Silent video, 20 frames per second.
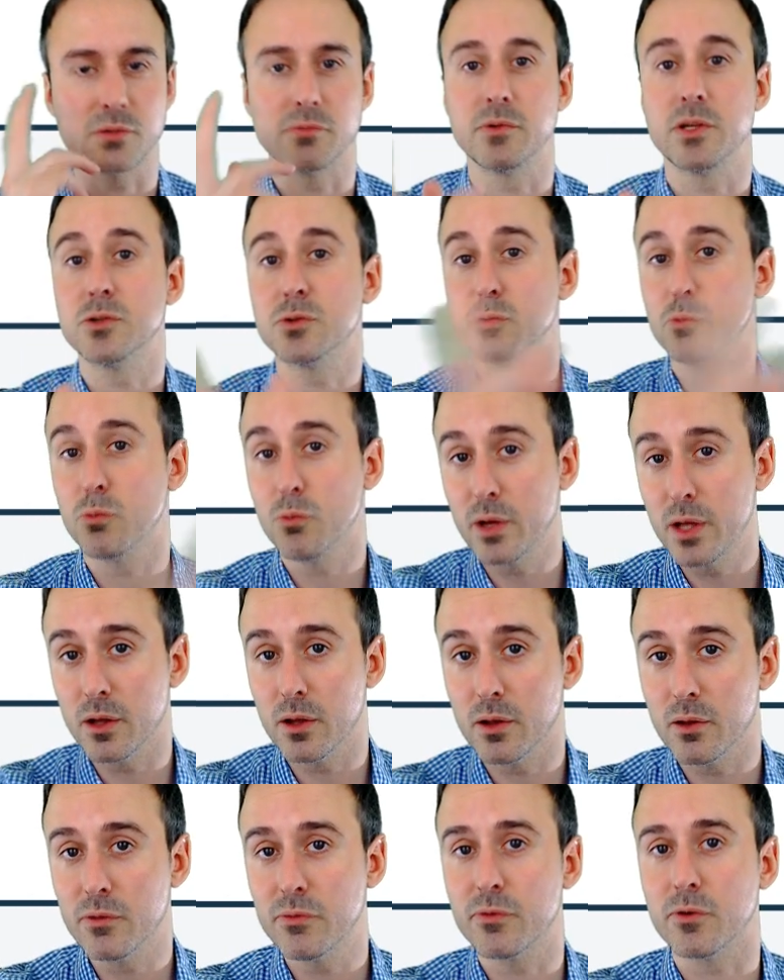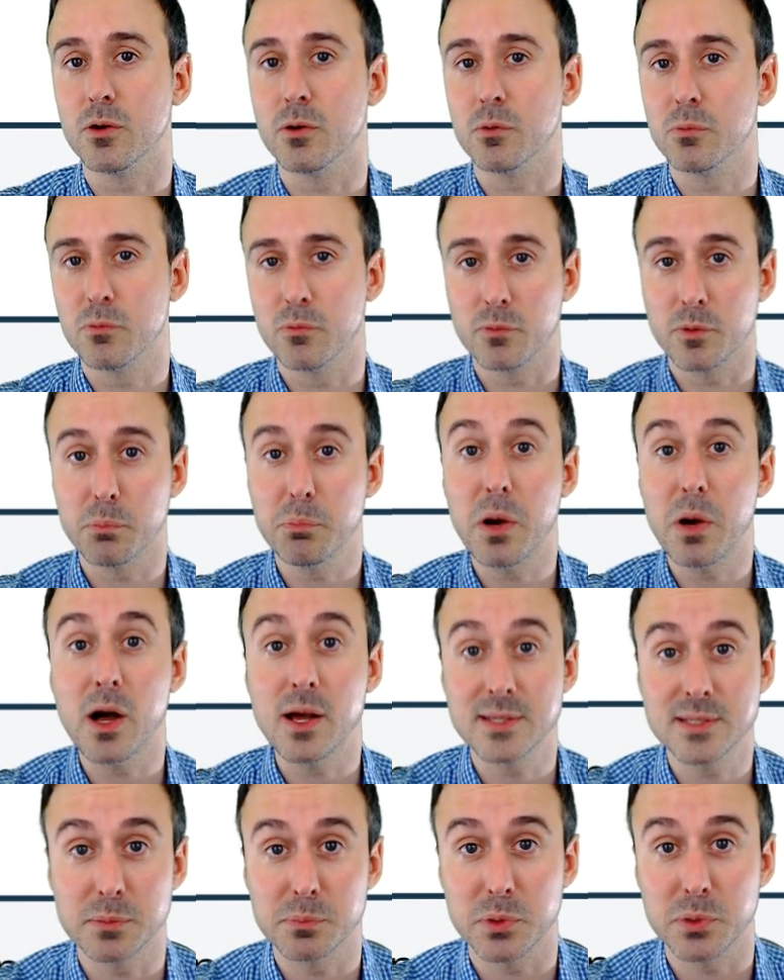We use will for
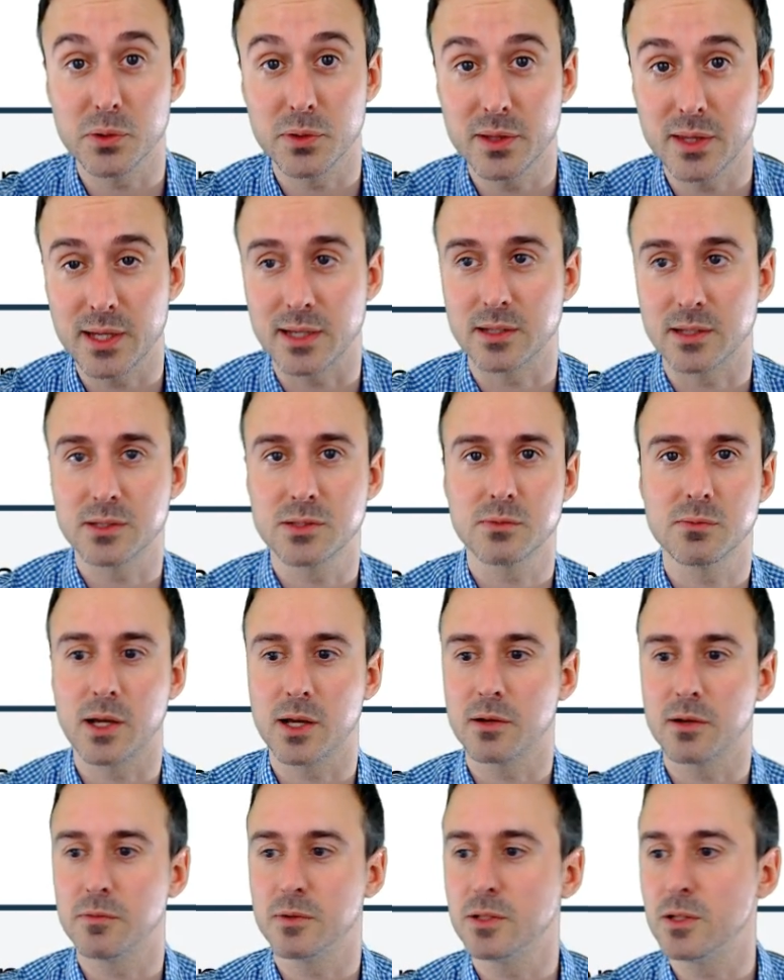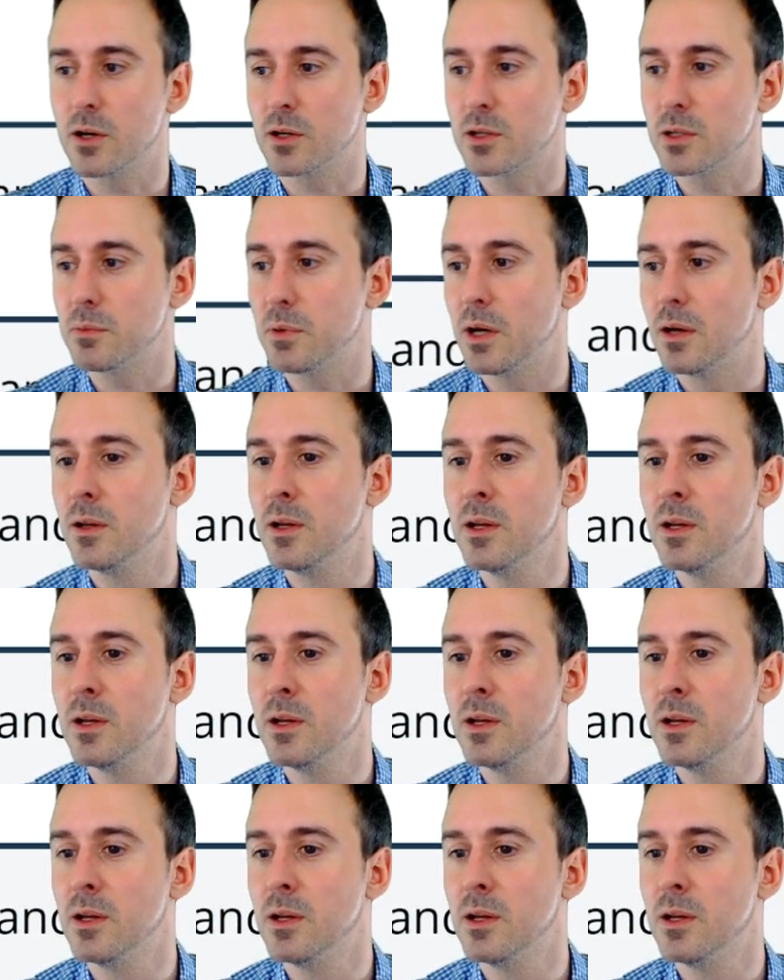possible things, like we talked about.